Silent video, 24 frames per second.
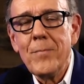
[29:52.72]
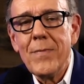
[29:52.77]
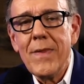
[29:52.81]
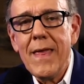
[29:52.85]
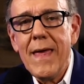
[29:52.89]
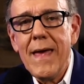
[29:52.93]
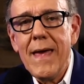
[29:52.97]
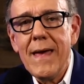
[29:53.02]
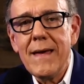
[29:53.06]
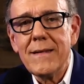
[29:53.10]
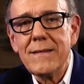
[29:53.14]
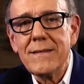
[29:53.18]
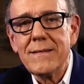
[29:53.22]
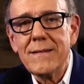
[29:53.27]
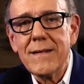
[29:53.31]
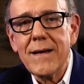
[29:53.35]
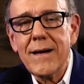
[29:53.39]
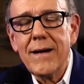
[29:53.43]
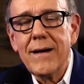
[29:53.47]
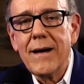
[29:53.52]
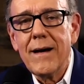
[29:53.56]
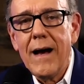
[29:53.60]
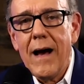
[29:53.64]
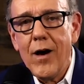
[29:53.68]
And
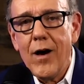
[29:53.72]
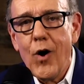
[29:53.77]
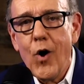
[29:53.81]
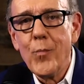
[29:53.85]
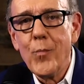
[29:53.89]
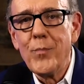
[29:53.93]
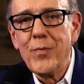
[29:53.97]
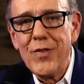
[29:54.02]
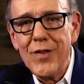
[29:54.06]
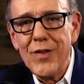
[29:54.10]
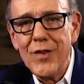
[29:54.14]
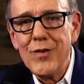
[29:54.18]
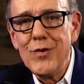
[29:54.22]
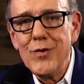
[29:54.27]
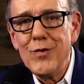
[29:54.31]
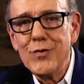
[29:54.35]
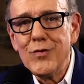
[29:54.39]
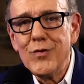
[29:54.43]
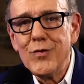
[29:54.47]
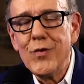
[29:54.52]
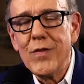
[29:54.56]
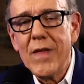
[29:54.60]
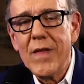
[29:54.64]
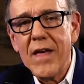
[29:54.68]
uh, I hope that you
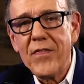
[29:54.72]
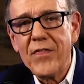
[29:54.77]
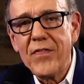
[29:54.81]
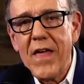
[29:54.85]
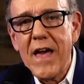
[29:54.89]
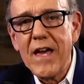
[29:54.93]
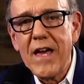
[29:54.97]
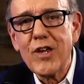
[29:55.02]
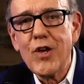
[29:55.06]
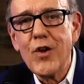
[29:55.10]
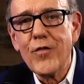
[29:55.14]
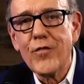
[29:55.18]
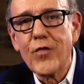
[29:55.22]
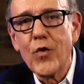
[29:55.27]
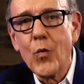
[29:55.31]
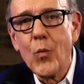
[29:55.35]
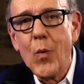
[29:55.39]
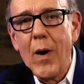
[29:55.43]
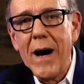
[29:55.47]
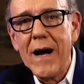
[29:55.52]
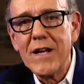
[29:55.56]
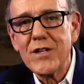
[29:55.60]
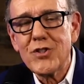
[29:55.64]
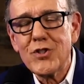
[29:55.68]
do that. Thank you for
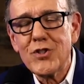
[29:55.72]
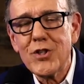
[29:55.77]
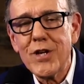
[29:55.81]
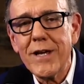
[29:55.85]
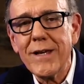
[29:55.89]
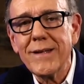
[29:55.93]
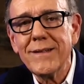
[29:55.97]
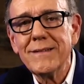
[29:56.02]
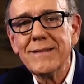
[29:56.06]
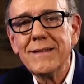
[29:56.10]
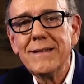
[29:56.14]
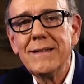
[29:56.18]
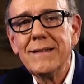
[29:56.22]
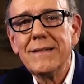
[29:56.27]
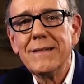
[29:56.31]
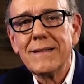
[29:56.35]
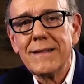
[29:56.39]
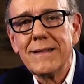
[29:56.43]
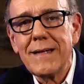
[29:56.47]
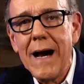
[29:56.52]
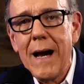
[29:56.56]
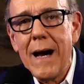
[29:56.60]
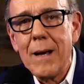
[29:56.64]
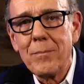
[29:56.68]
watching.
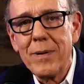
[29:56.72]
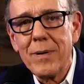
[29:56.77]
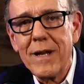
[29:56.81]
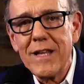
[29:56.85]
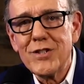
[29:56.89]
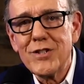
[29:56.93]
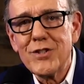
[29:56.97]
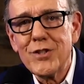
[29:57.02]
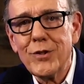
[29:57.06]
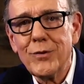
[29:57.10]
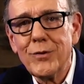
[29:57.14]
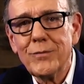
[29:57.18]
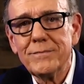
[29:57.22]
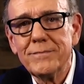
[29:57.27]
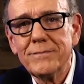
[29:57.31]
God bless you.